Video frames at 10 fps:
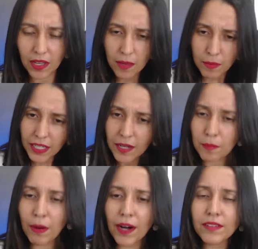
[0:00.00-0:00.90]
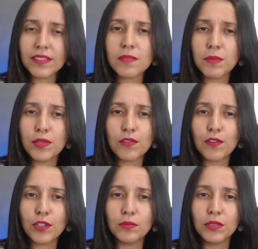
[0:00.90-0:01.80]
Become part of this beautiful
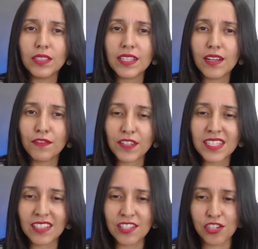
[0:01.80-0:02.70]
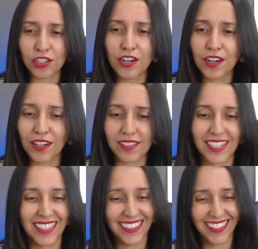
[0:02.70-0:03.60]
community of English learners.